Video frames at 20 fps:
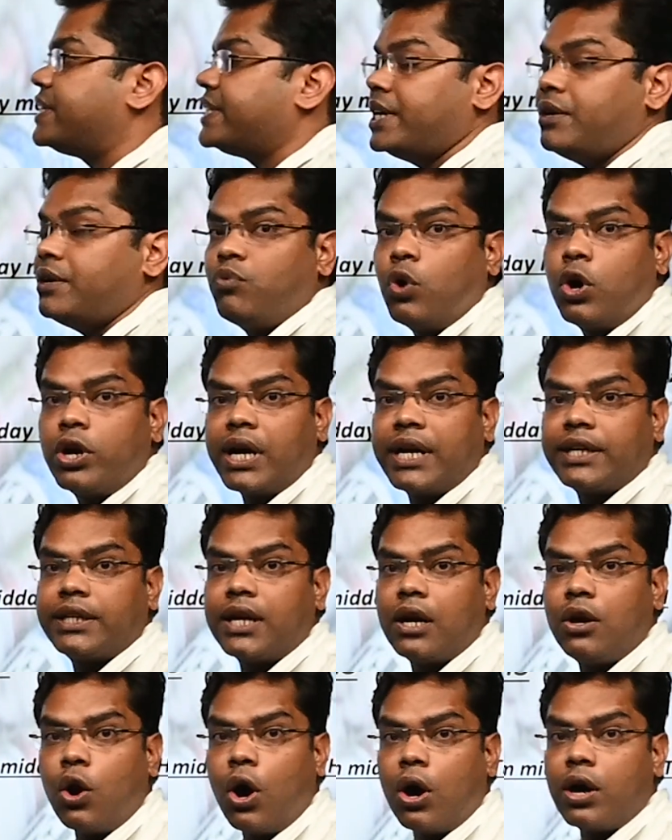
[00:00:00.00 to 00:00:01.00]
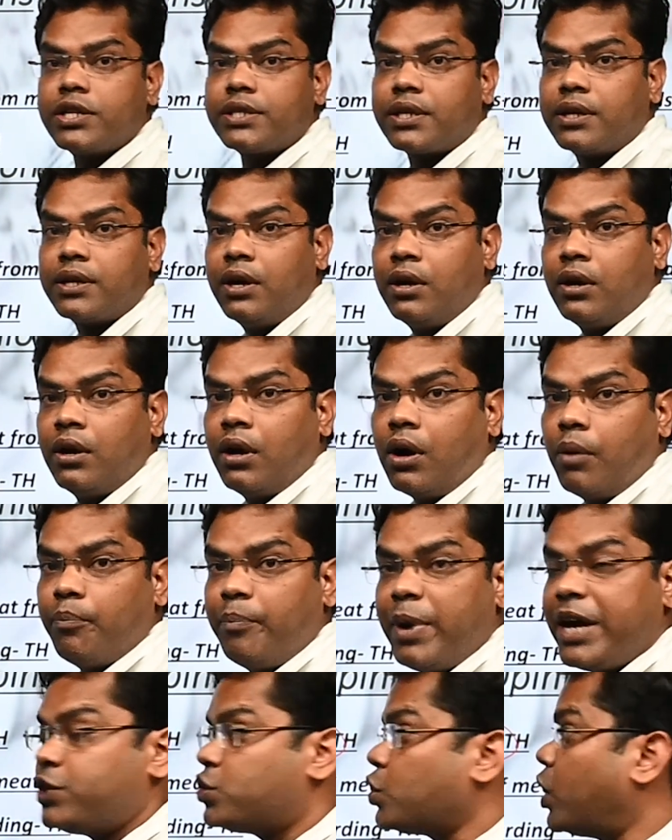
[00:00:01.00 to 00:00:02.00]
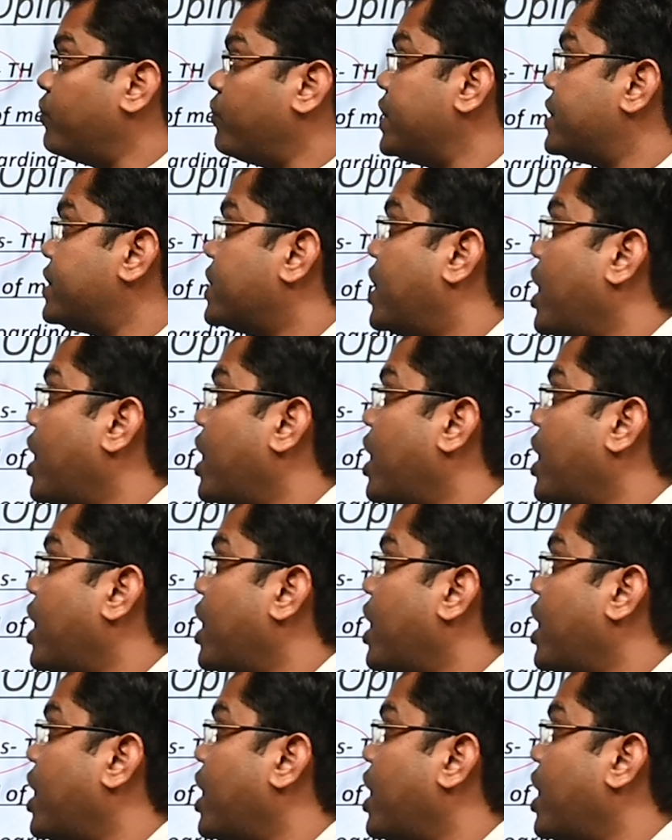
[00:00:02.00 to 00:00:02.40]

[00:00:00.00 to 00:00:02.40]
see what are the laws based on which